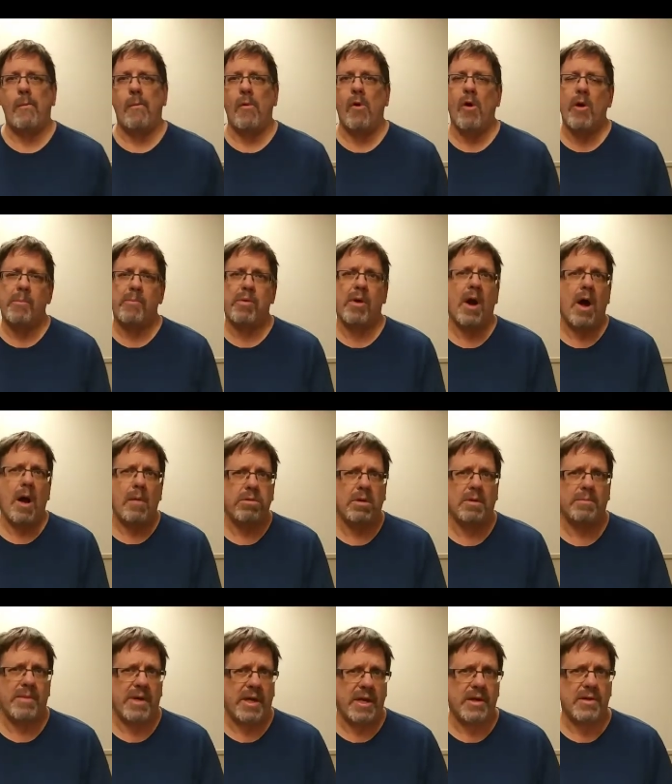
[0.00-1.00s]
My
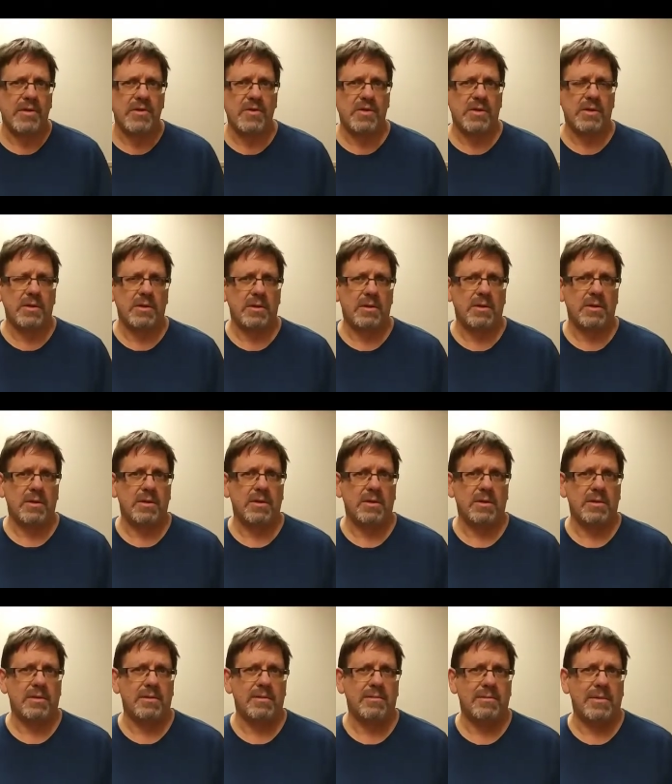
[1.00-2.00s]
problem is,
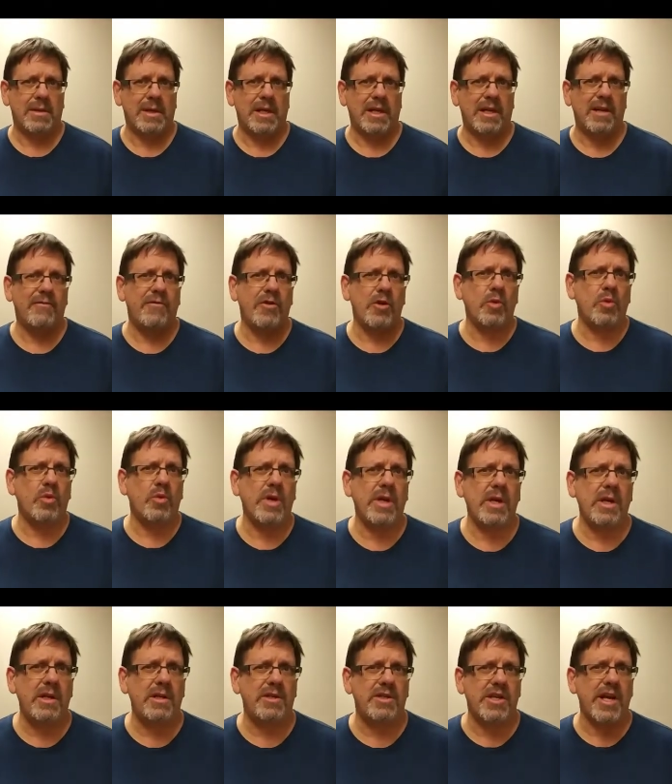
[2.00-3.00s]
if you
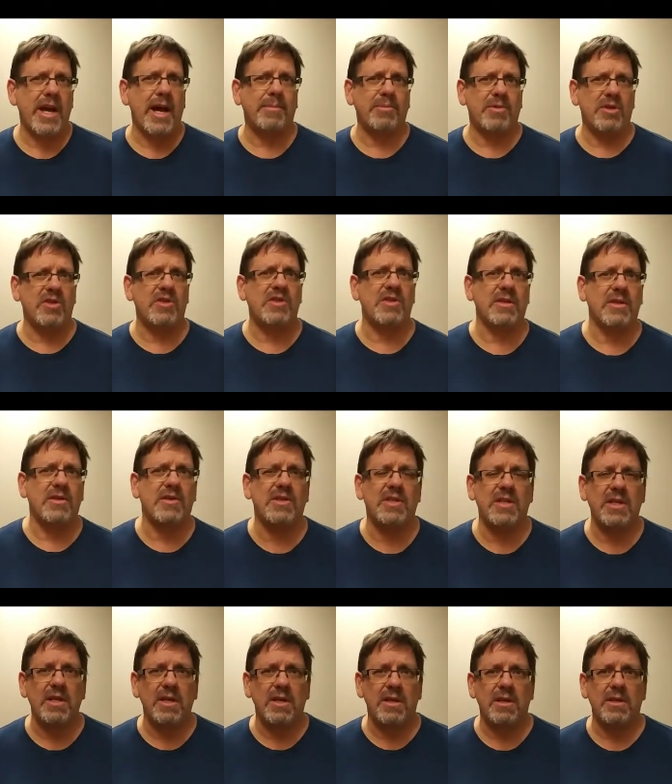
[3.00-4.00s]
read chapter
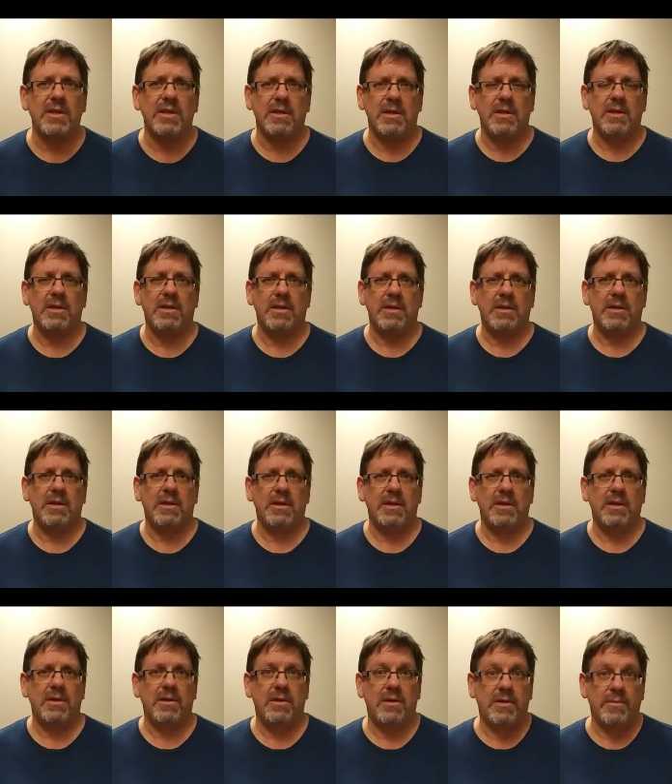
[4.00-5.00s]
16,
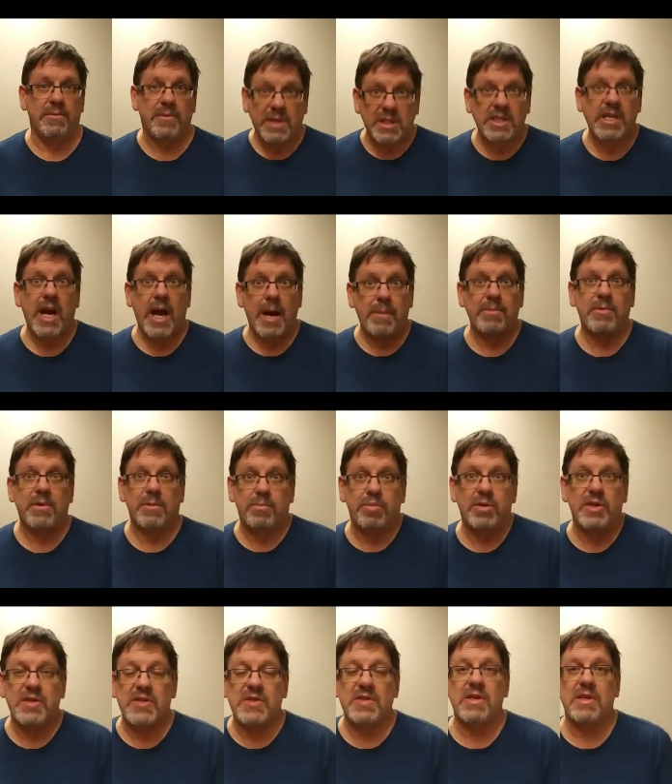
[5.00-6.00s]
the chapter
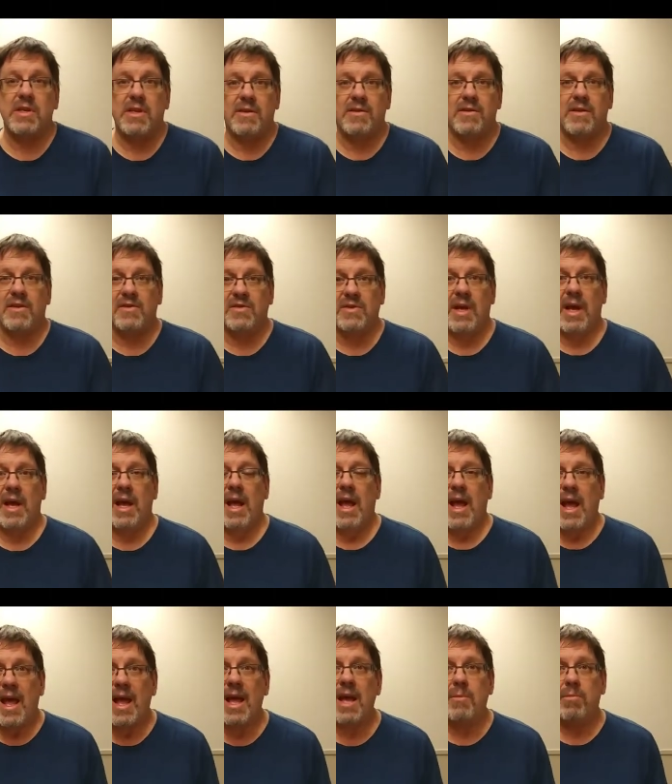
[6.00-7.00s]
preceding this,
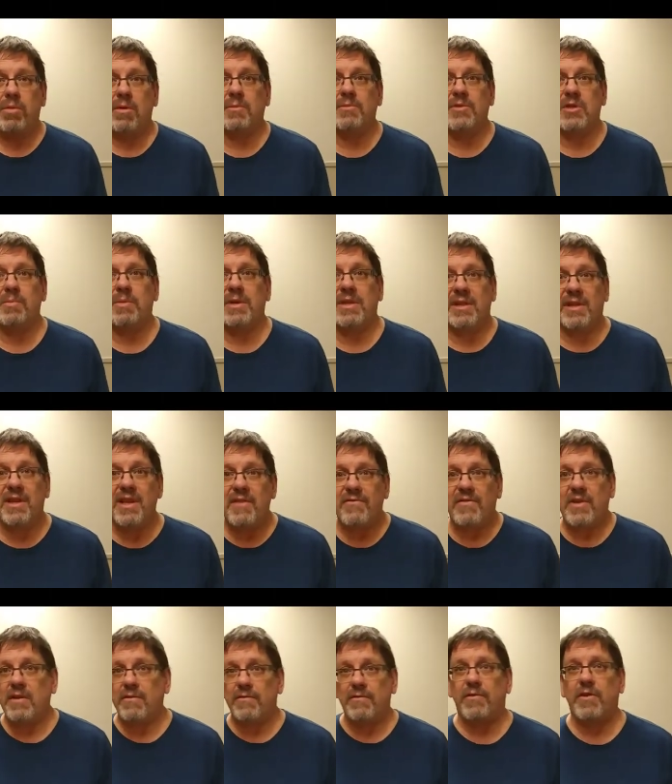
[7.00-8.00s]
Abram's been
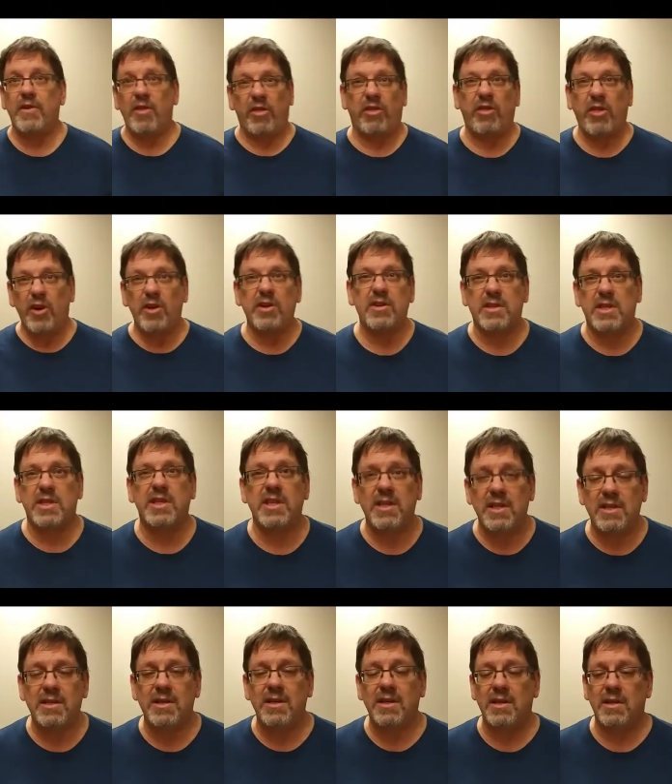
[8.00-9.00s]
living for
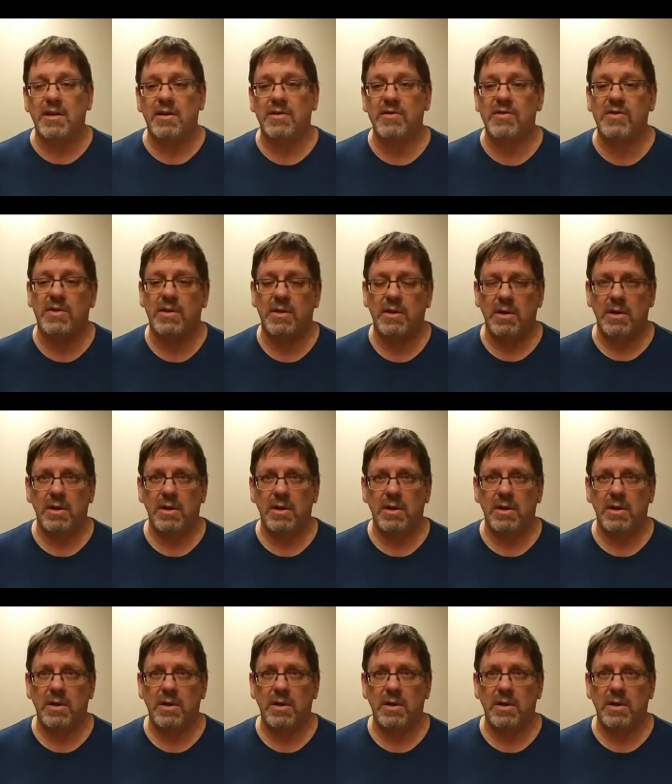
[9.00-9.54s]
13 years,